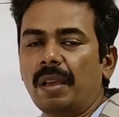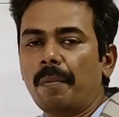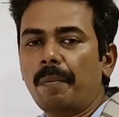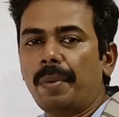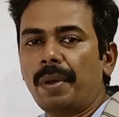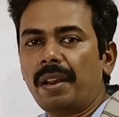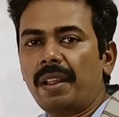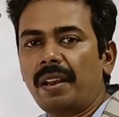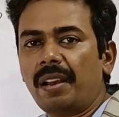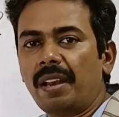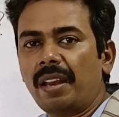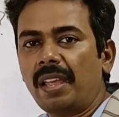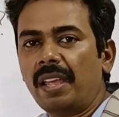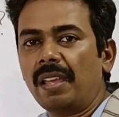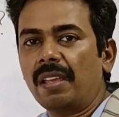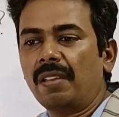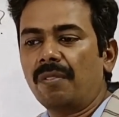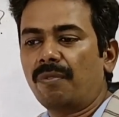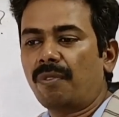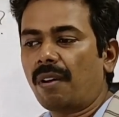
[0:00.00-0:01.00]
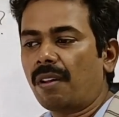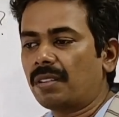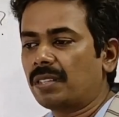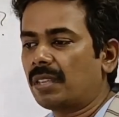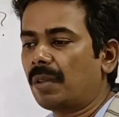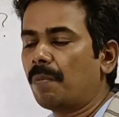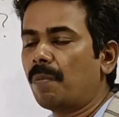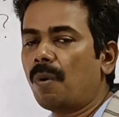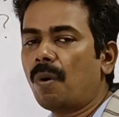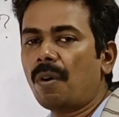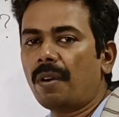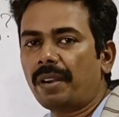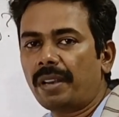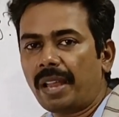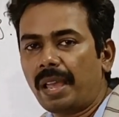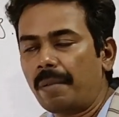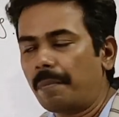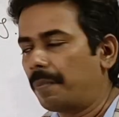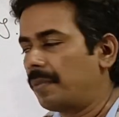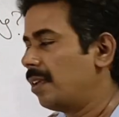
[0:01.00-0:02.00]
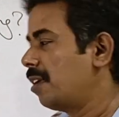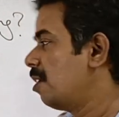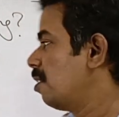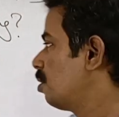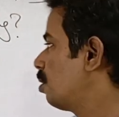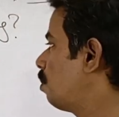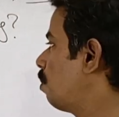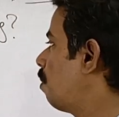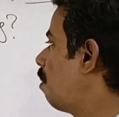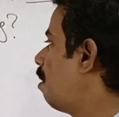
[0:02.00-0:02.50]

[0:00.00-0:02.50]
temporarily for some more time, so